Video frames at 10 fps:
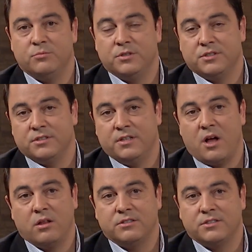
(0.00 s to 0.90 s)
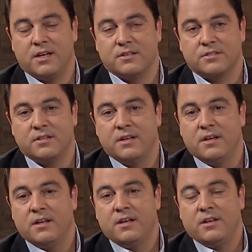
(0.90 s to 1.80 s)
which is a knowledge test.
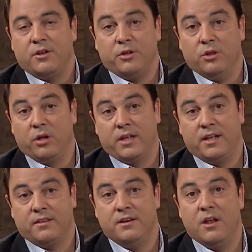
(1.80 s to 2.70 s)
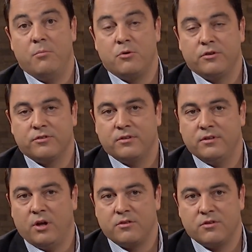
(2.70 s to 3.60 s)
You're looking at the numbers,
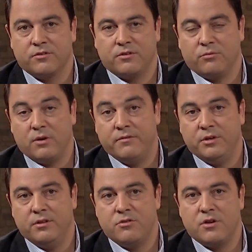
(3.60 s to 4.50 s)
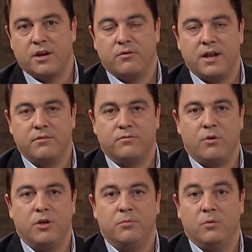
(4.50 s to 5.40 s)
not just the revenue they're generating
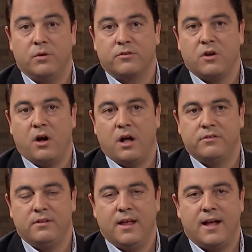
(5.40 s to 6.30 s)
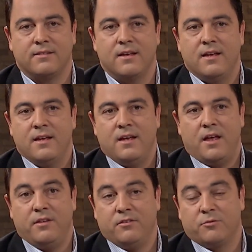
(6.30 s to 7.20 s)
for you, but what's causing that.
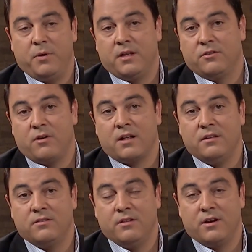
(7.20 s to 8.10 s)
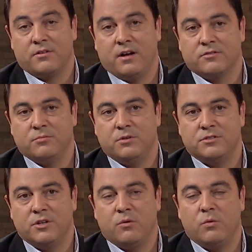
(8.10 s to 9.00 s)
And then you're speaking directly to their
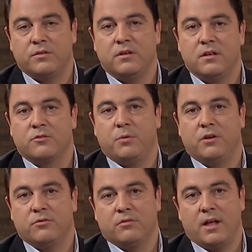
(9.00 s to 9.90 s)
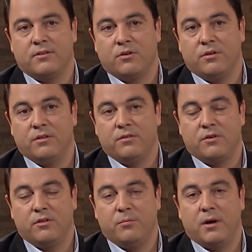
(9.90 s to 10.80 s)
customers, what the experience was like during
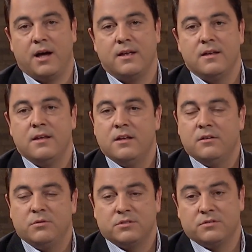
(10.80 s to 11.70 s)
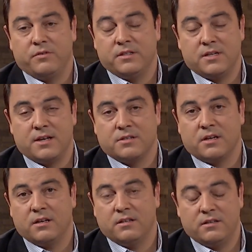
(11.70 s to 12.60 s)
the buy, which is
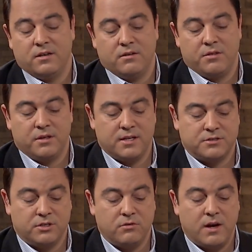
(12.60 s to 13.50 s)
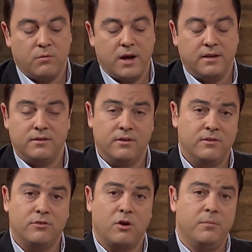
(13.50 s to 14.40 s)
fantastic. Right. And, I think that's a great way to
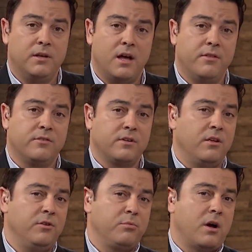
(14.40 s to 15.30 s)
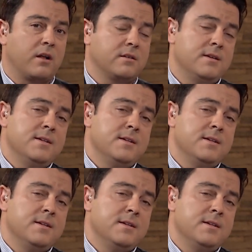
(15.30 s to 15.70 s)
determine how they're selling your product.